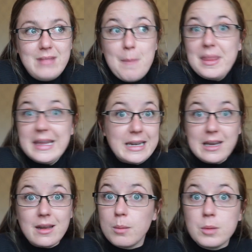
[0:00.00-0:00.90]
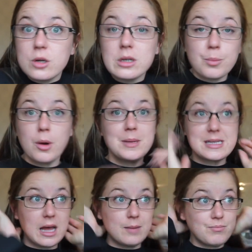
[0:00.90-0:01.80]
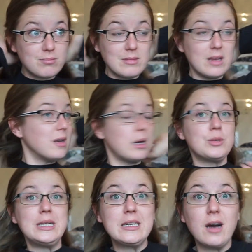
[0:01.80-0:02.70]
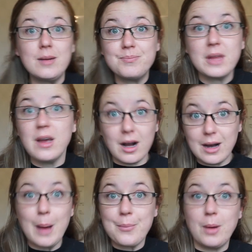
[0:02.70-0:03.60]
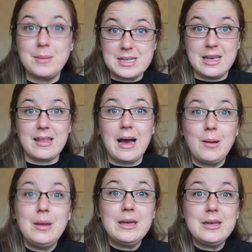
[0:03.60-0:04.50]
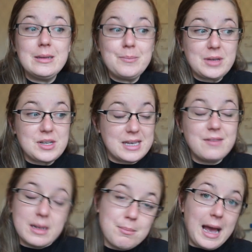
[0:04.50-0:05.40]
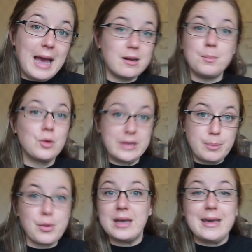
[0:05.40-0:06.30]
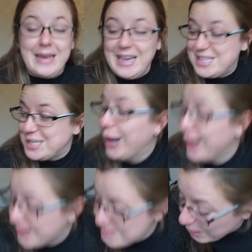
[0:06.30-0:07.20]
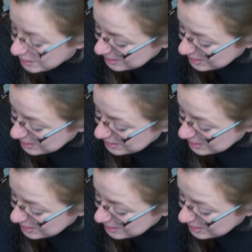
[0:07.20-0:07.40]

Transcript: But then again, I'm not going to promise that. I'm really not. I can't promise you that, because even in my head I'm already breaking it, so I'm not